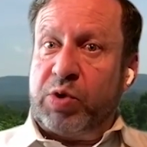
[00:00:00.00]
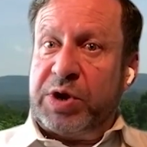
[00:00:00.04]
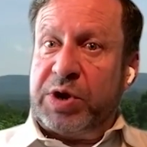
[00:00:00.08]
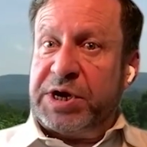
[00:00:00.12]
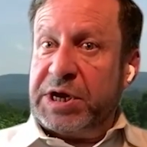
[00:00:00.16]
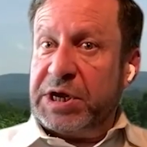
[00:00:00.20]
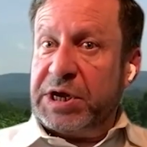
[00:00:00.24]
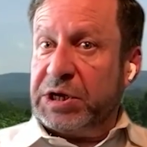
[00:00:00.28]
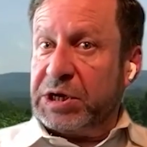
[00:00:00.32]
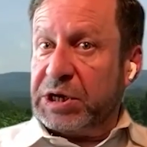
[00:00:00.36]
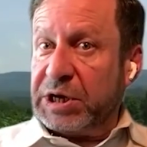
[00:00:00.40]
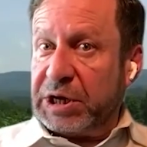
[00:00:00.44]

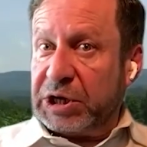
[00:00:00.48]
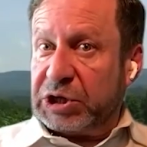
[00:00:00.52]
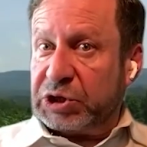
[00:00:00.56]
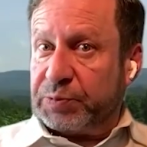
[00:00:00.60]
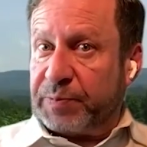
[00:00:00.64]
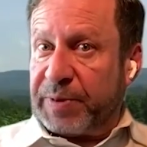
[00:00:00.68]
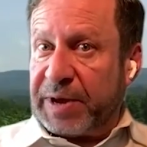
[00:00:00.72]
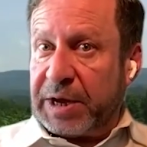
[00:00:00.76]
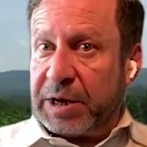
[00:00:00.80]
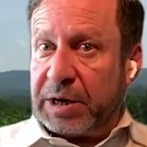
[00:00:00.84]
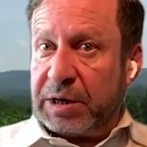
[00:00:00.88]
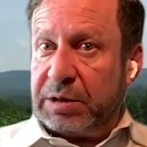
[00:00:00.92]
We need to
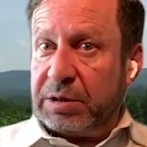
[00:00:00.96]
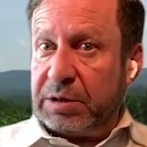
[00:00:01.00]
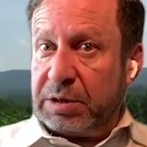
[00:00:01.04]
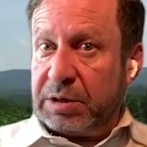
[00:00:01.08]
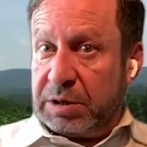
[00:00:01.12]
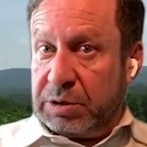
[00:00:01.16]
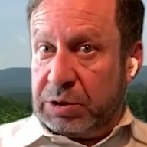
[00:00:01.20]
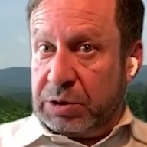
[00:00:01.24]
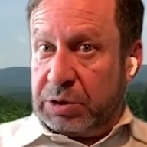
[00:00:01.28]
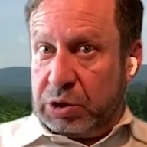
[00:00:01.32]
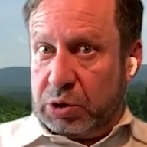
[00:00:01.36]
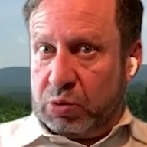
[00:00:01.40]

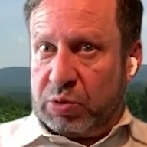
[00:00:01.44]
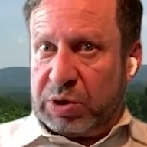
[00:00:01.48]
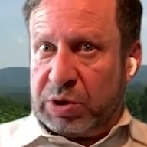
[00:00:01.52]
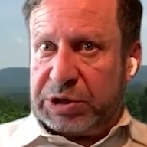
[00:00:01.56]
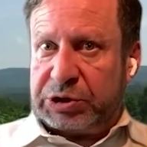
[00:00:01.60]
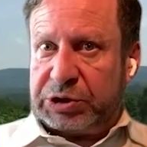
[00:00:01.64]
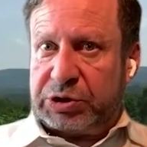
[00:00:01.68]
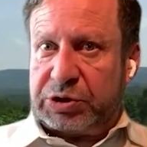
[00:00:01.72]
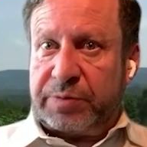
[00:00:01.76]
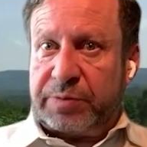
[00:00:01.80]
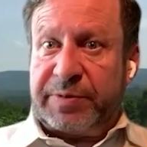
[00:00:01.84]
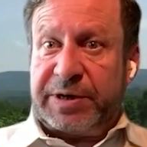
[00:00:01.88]
expand in the
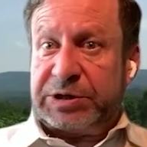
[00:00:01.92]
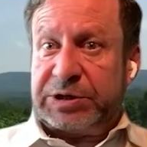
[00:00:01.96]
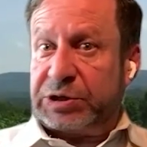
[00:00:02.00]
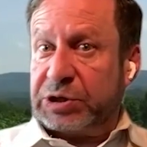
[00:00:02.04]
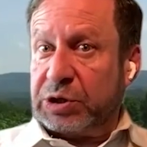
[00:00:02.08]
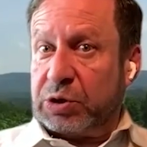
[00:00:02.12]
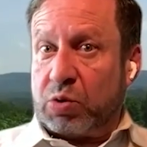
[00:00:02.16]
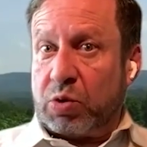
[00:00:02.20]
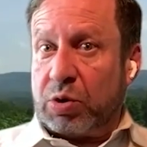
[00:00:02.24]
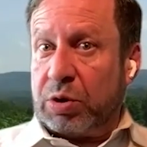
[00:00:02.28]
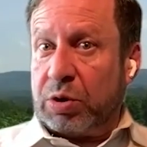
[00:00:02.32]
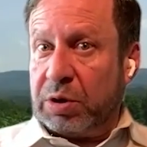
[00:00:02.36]
US
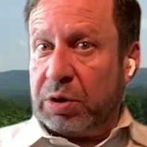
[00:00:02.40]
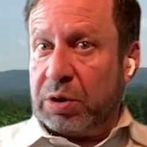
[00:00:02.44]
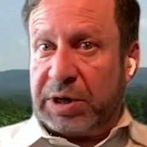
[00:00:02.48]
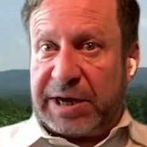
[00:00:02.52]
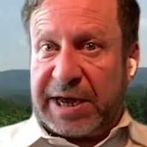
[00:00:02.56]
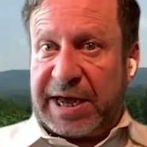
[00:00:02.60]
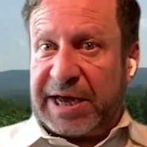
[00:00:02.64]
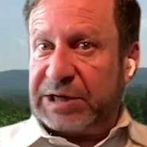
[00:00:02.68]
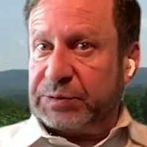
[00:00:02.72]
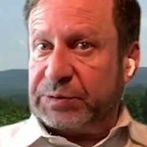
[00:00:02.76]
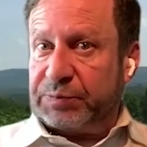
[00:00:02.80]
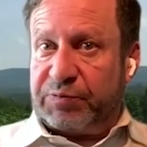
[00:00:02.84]
domestic oil and
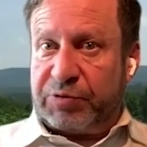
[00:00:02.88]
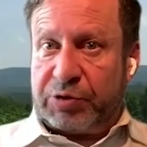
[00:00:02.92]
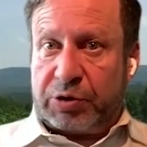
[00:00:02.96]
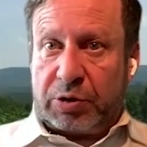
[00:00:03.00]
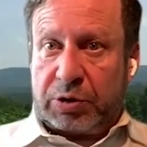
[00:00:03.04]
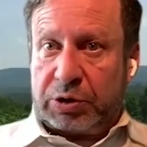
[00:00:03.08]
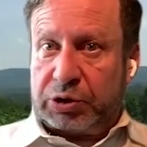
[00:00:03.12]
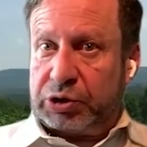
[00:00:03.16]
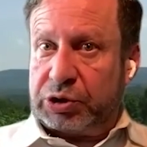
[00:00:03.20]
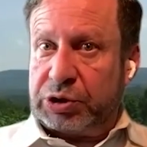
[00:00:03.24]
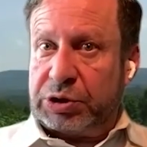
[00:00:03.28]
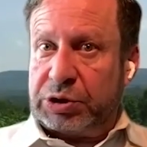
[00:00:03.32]
gas
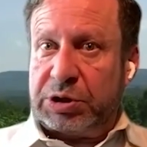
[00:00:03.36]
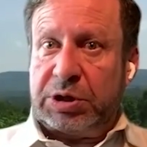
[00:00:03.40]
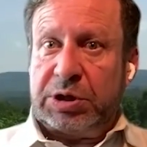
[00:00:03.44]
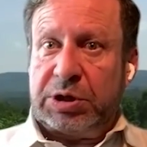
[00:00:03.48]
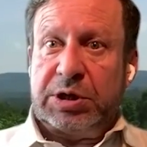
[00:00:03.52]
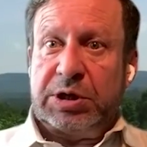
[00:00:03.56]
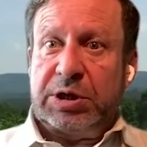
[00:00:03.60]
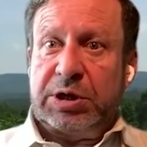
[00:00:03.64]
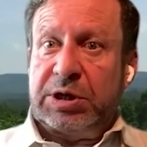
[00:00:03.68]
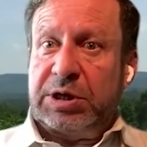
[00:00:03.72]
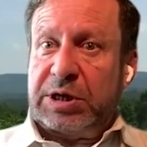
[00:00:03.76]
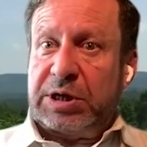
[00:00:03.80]
production,
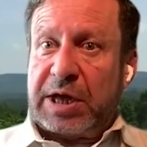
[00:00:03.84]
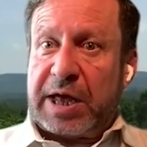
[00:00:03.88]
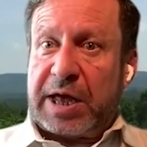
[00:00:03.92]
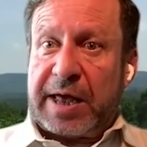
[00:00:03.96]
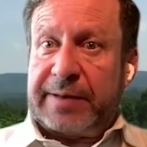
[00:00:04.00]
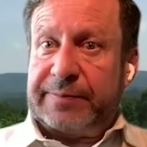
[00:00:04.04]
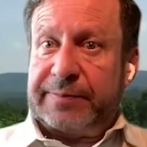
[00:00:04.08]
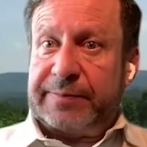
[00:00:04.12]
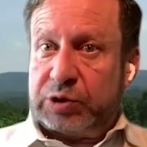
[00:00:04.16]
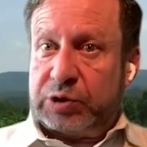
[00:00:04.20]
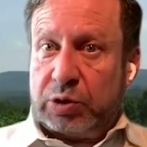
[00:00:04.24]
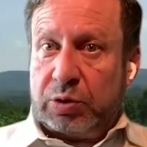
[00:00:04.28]

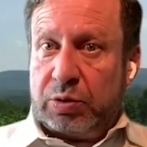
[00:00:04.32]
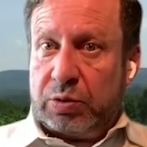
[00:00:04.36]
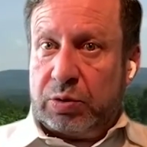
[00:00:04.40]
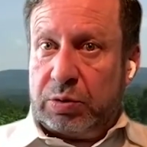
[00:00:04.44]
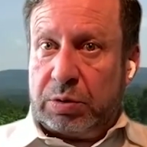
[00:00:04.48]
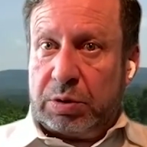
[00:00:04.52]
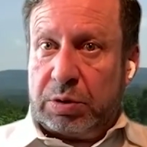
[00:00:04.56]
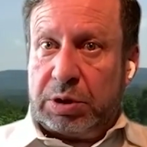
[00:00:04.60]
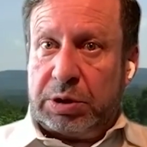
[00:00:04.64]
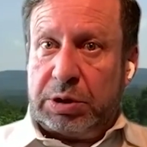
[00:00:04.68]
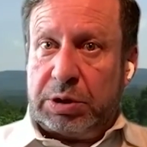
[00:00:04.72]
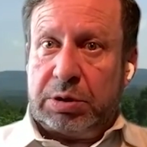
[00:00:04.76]

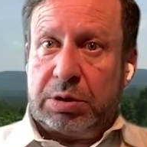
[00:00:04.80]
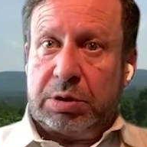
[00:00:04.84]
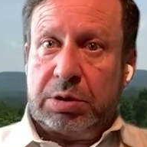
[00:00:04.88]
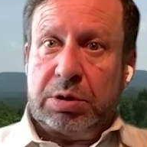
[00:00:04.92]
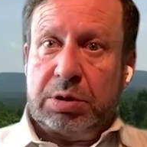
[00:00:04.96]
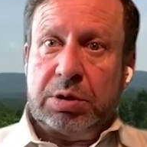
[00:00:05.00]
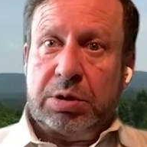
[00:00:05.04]
absolutely.